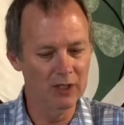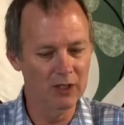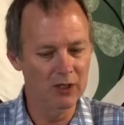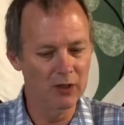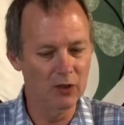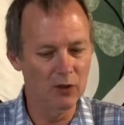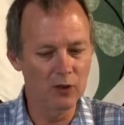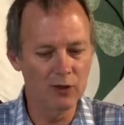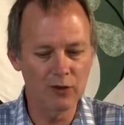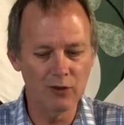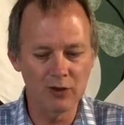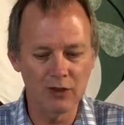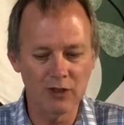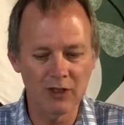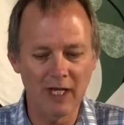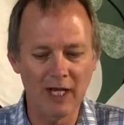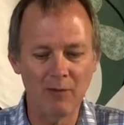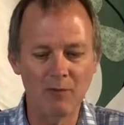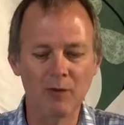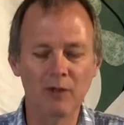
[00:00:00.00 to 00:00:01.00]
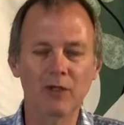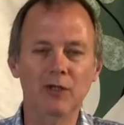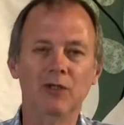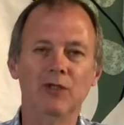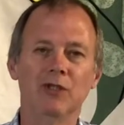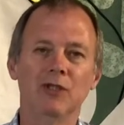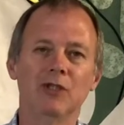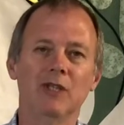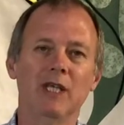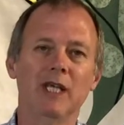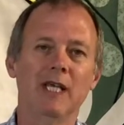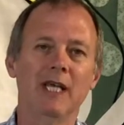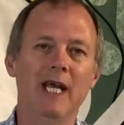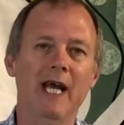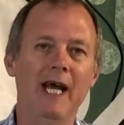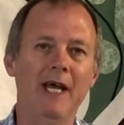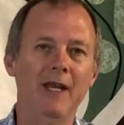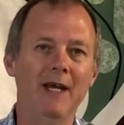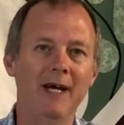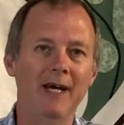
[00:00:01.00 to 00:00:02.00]
all use the same word as the
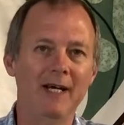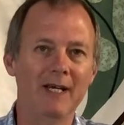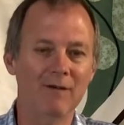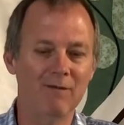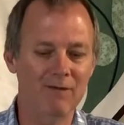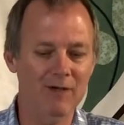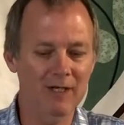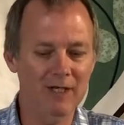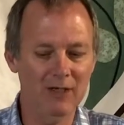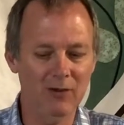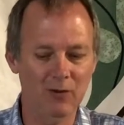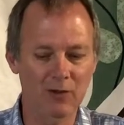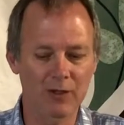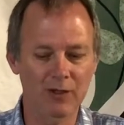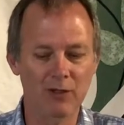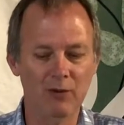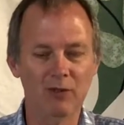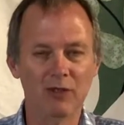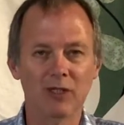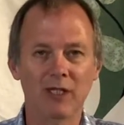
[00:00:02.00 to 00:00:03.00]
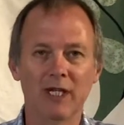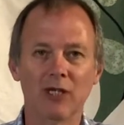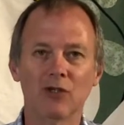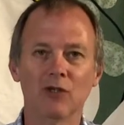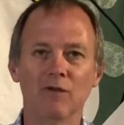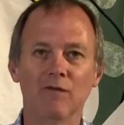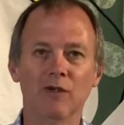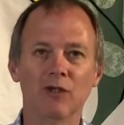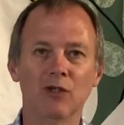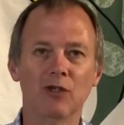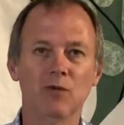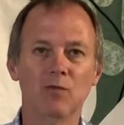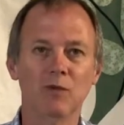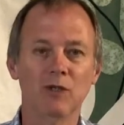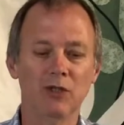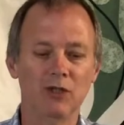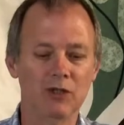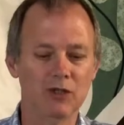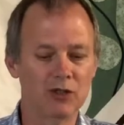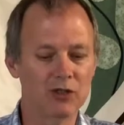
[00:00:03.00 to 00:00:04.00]
NIV, or the New International Version, which
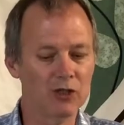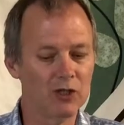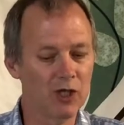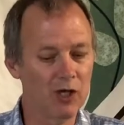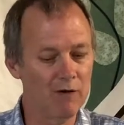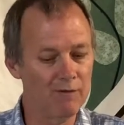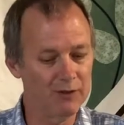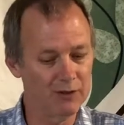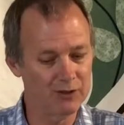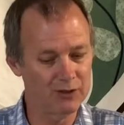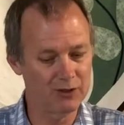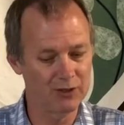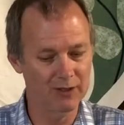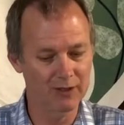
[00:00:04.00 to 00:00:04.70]
is to covet.